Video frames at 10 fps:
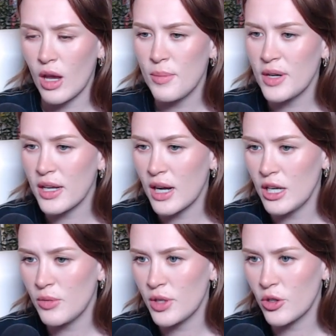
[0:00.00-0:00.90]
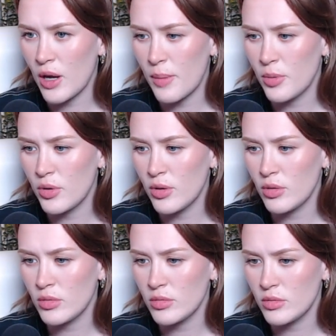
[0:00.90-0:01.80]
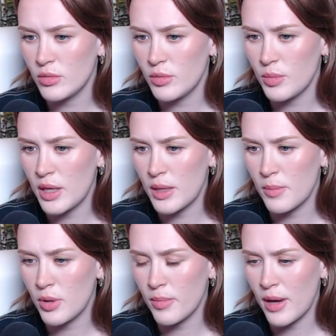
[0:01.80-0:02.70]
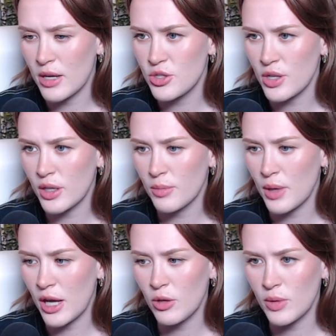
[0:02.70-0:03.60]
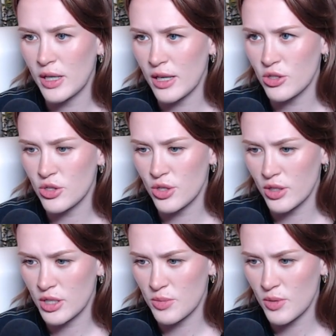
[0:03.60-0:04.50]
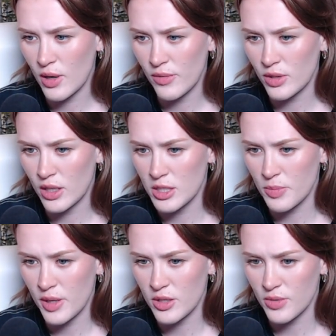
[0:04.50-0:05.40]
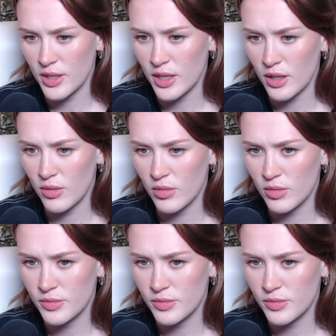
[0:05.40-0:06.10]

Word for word: I mean, I kind of want to grapple and then put magic, but I don't want an extra turn because we don't have a lot of space right now.